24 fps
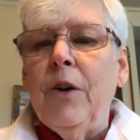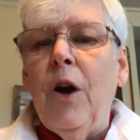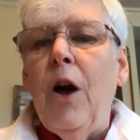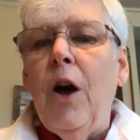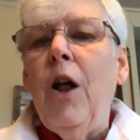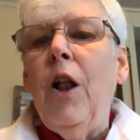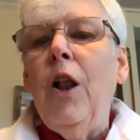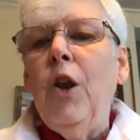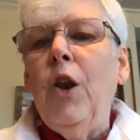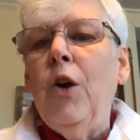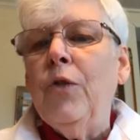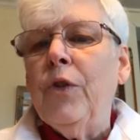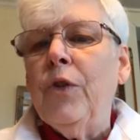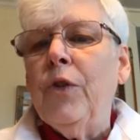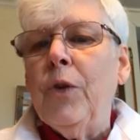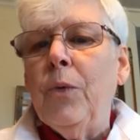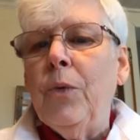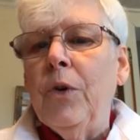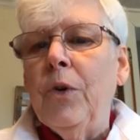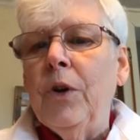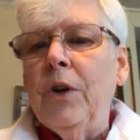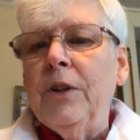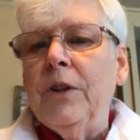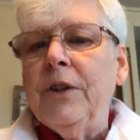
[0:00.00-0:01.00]
all over
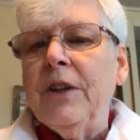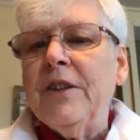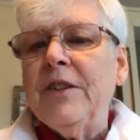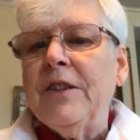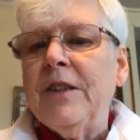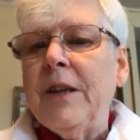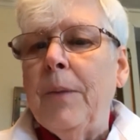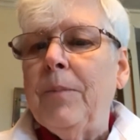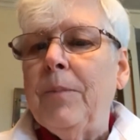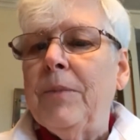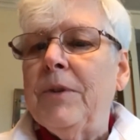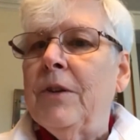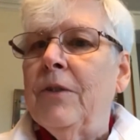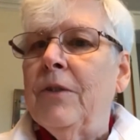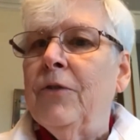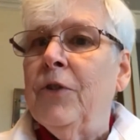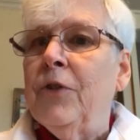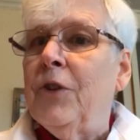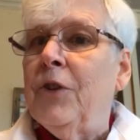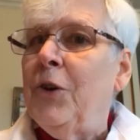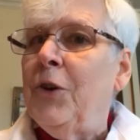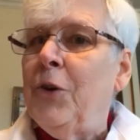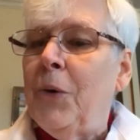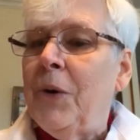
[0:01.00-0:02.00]
the world except
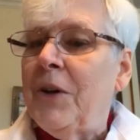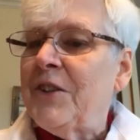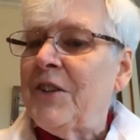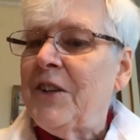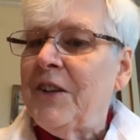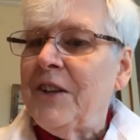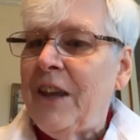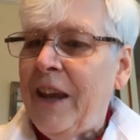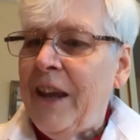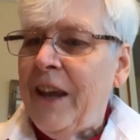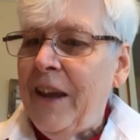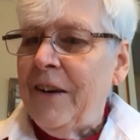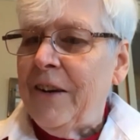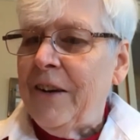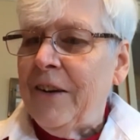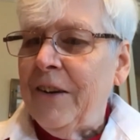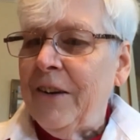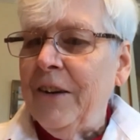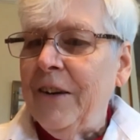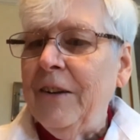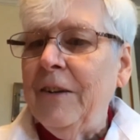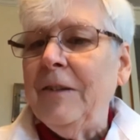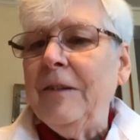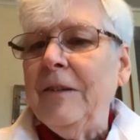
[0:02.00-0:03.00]
for the US and
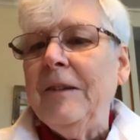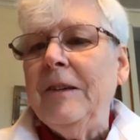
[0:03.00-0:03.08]
Canada.